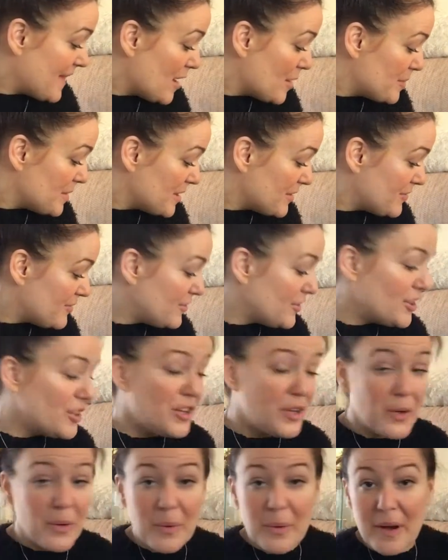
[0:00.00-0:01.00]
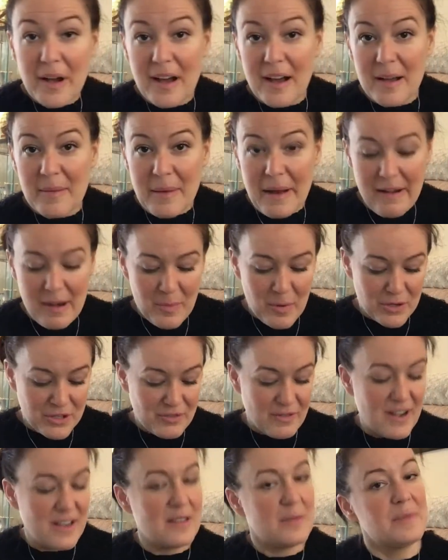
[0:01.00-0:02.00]
there'll be a few Harry
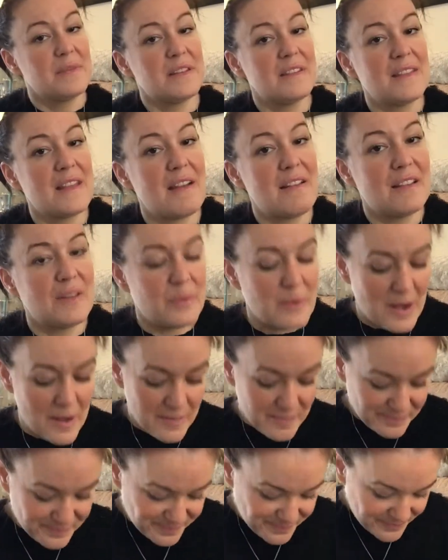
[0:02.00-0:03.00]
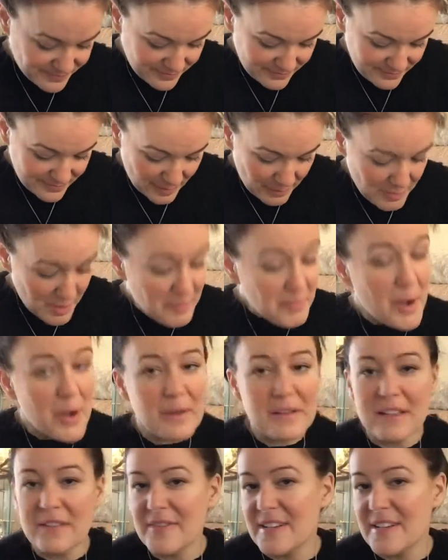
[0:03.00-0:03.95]
Potter items in there as well, but mostly